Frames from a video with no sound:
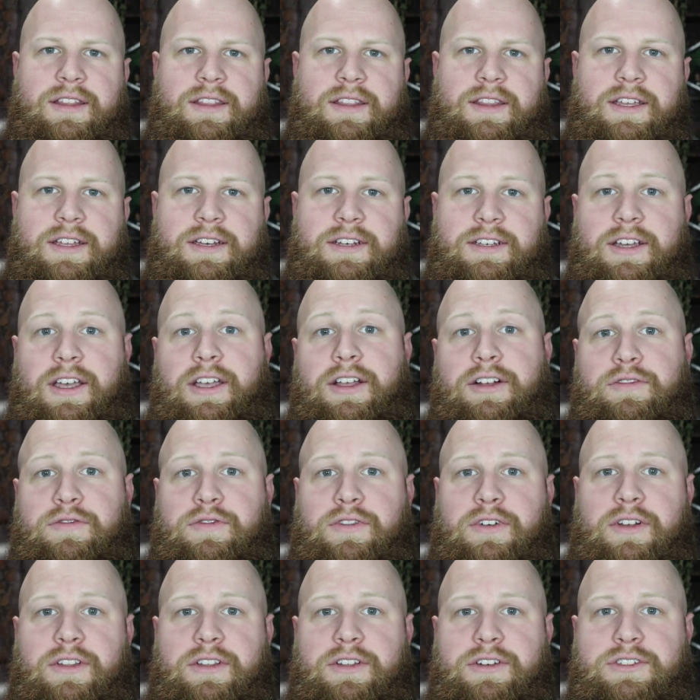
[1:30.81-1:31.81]
the entire
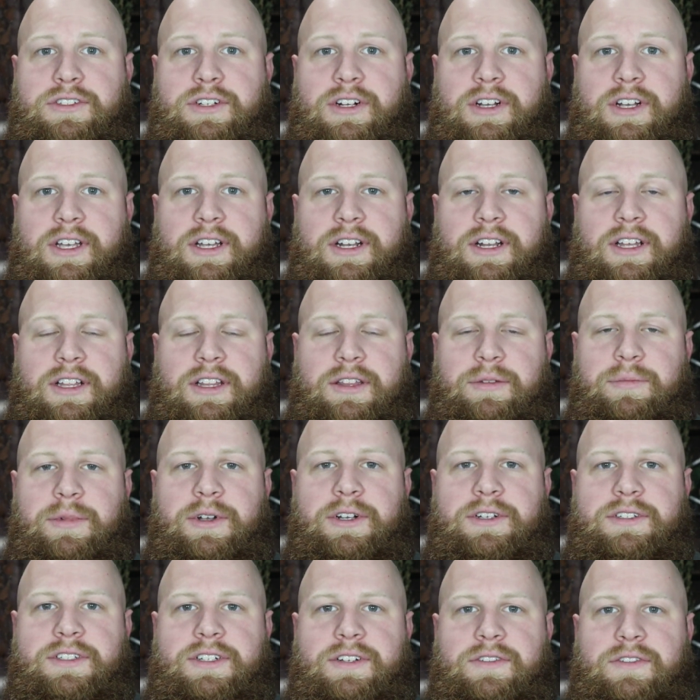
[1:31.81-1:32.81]
front of the truck and like the
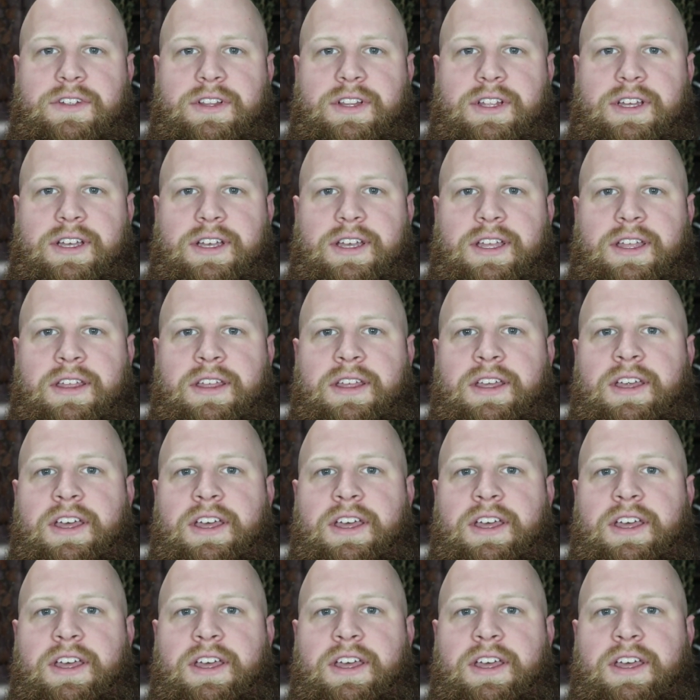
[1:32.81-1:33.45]
mirrors and everything,